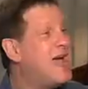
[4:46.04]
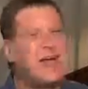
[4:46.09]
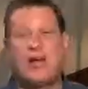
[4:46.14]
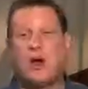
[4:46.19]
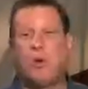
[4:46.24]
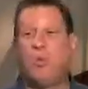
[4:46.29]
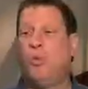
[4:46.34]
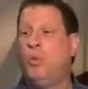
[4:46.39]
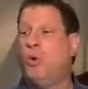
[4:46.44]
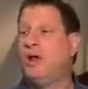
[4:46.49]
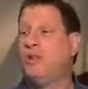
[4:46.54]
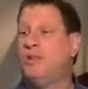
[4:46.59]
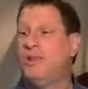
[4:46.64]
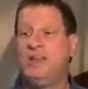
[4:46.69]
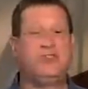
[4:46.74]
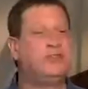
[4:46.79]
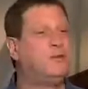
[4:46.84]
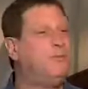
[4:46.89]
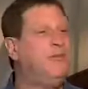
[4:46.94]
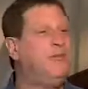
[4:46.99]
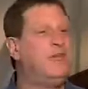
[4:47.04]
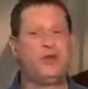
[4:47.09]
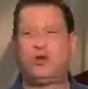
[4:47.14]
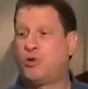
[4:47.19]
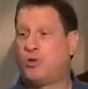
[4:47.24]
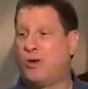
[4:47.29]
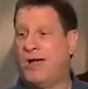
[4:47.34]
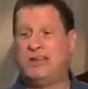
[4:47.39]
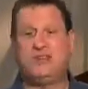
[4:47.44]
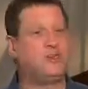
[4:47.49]
and are willing to be
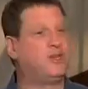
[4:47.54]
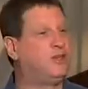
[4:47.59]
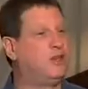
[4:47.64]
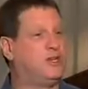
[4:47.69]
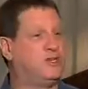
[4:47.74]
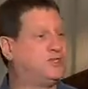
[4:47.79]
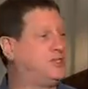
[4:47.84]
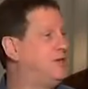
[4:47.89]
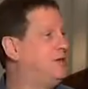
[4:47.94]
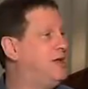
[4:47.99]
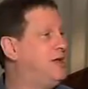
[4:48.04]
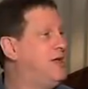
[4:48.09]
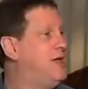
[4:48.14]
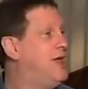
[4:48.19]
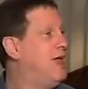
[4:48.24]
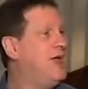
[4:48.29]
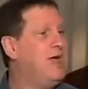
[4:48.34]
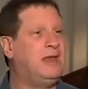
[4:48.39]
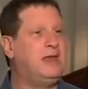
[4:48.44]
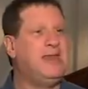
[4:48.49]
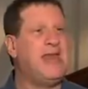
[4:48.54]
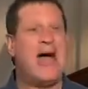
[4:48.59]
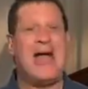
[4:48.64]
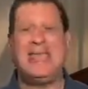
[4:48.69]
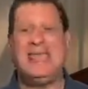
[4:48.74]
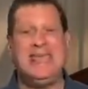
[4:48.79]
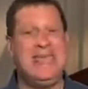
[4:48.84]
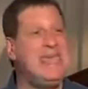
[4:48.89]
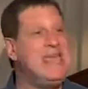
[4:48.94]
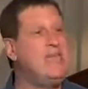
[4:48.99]
incredulous and
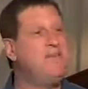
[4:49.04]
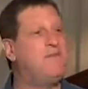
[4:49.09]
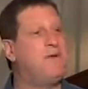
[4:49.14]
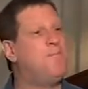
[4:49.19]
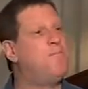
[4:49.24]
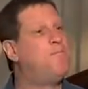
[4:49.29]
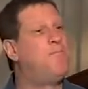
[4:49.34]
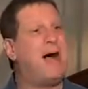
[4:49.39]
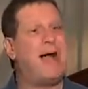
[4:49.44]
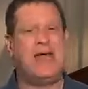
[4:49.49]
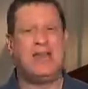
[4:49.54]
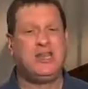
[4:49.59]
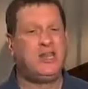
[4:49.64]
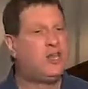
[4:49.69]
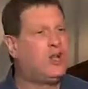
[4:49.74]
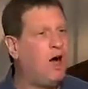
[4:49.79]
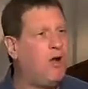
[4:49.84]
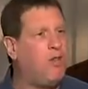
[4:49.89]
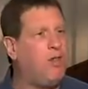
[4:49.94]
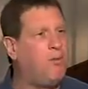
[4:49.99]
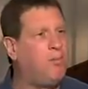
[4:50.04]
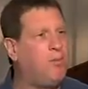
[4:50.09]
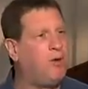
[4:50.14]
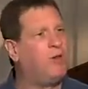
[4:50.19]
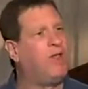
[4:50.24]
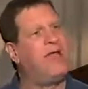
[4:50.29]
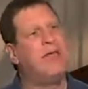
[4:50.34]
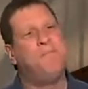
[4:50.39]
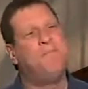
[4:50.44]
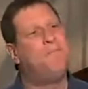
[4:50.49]
naive and
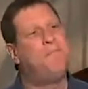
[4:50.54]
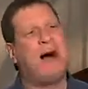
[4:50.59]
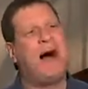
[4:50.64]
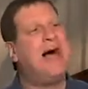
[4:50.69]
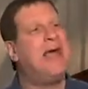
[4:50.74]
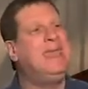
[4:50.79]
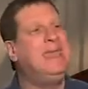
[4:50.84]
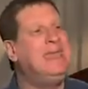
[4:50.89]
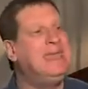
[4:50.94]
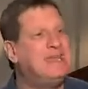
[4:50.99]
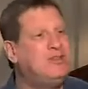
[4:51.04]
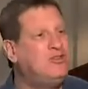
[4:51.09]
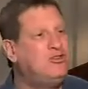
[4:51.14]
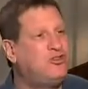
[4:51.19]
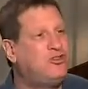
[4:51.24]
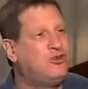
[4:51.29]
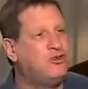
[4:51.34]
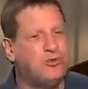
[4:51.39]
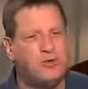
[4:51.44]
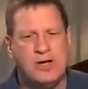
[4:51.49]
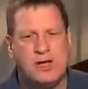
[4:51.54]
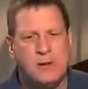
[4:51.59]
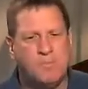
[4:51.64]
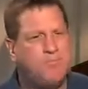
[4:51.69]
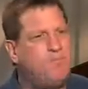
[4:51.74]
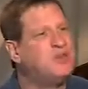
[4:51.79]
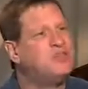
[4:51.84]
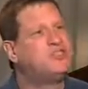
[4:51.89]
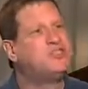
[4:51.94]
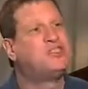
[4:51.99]
gullible and buy into
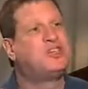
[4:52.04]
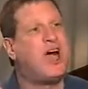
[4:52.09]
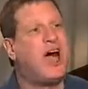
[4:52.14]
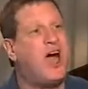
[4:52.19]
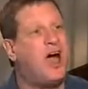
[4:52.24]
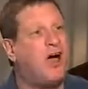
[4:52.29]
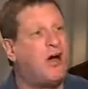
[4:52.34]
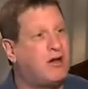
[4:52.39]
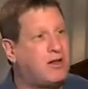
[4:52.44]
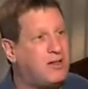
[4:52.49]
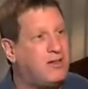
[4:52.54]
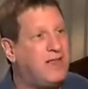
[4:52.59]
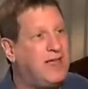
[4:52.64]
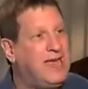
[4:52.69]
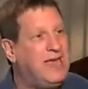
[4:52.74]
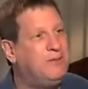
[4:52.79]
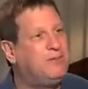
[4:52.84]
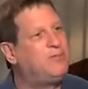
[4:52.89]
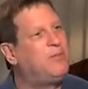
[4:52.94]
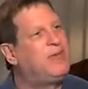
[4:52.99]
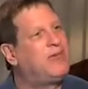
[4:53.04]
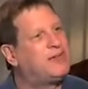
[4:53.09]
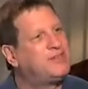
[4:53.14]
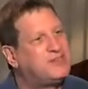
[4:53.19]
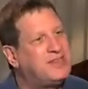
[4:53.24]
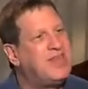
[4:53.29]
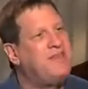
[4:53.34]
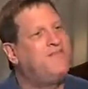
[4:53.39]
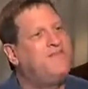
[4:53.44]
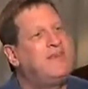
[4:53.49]
bizarre claims because
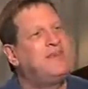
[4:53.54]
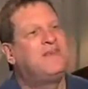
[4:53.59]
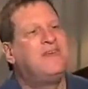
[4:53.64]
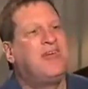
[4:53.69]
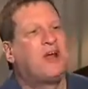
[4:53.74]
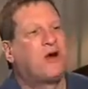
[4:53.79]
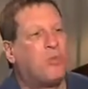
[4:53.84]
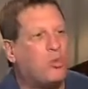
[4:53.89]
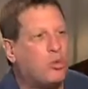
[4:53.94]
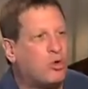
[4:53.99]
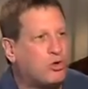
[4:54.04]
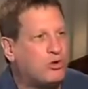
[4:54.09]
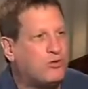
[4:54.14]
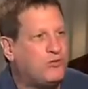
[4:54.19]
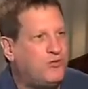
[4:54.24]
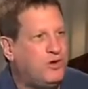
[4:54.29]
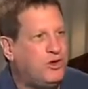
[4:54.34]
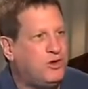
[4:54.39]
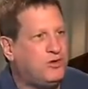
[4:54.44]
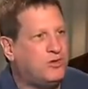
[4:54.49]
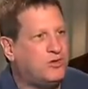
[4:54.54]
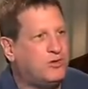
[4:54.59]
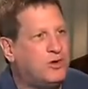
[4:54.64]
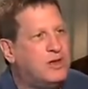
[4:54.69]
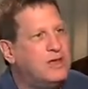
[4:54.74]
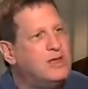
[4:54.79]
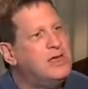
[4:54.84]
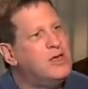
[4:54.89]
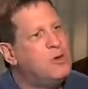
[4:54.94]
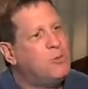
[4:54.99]
they fit their worldview,
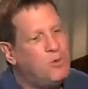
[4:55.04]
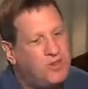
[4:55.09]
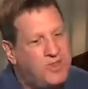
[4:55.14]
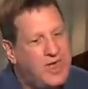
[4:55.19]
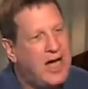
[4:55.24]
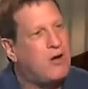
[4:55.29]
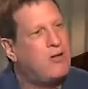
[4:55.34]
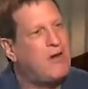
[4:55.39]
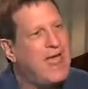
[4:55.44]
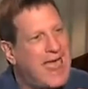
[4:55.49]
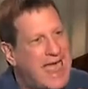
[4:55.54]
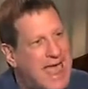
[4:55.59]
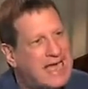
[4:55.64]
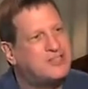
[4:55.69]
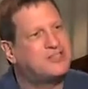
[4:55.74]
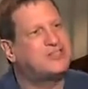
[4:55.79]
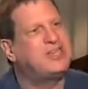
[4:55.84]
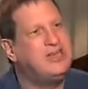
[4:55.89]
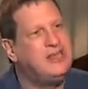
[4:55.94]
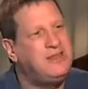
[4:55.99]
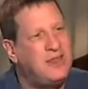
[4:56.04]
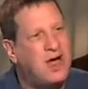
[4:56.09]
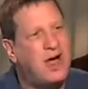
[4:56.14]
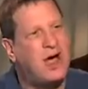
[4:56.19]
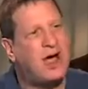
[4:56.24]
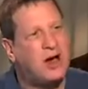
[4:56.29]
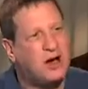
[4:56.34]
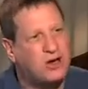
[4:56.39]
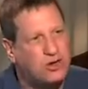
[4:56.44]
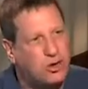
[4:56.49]
without asking the
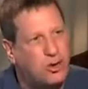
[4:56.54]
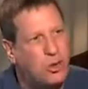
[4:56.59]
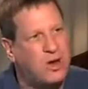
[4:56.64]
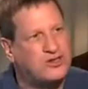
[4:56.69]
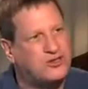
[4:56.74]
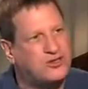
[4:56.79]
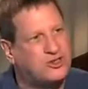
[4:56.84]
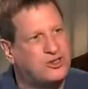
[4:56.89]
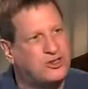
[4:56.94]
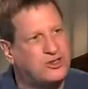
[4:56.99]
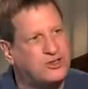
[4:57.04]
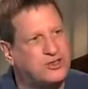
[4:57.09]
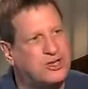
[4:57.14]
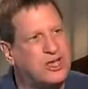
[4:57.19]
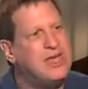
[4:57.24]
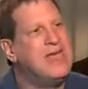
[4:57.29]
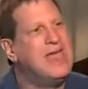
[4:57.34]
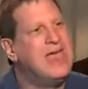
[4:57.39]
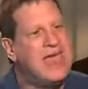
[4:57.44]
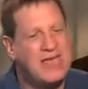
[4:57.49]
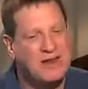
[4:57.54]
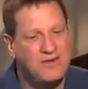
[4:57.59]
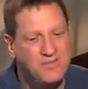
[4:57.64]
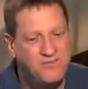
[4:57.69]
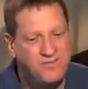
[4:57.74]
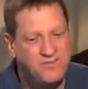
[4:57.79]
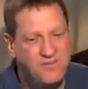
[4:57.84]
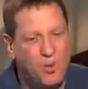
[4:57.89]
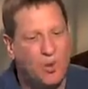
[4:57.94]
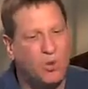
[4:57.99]
hard questions and
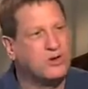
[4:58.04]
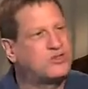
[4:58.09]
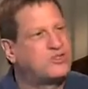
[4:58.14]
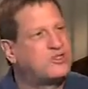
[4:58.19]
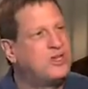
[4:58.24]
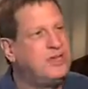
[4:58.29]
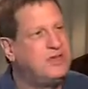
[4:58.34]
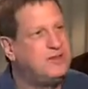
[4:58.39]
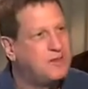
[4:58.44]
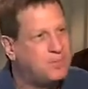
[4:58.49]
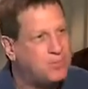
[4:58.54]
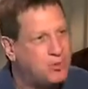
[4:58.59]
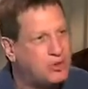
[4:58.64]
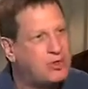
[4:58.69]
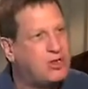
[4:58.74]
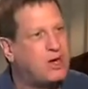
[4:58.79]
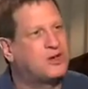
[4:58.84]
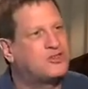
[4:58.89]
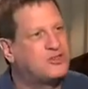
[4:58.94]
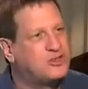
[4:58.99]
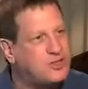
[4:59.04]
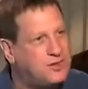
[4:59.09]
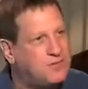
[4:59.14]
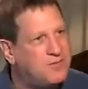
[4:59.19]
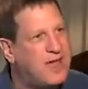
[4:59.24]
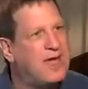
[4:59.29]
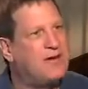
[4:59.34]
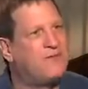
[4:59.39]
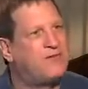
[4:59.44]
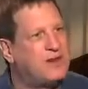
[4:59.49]
forcing the production of
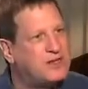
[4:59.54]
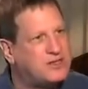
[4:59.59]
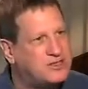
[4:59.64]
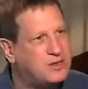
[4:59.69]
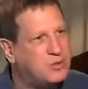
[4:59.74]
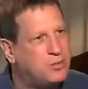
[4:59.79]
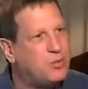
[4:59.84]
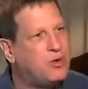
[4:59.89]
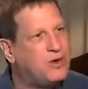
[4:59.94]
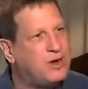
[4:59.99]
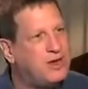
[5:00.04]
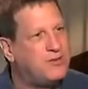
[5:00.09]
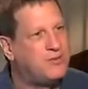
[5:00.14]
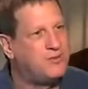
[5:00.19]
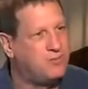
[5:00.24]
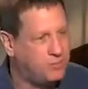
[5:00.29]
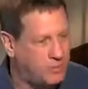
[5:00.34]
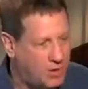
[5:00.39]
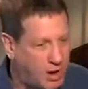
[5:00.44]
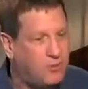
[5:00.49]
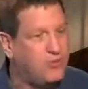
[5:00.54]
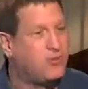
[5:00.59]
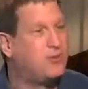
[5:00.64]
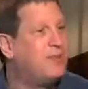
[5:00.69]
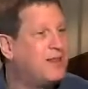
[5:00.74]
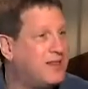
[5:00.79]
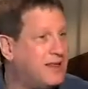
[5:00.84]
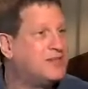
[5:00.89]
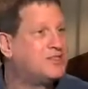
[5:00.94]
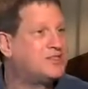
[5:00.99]
evidence that would have
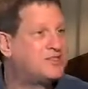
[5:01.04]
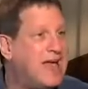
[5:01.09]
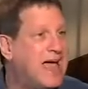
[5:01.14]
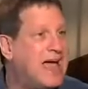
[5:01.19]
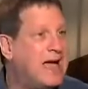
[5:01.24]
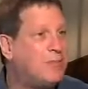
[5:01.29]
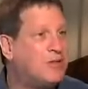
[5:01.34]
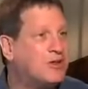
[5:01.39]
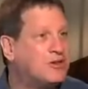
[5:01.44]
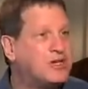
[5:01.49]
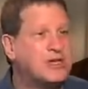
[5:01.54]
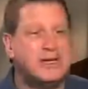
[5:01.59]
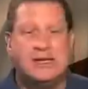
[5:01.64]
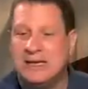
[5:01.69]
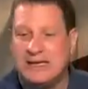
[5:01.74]
ultimately established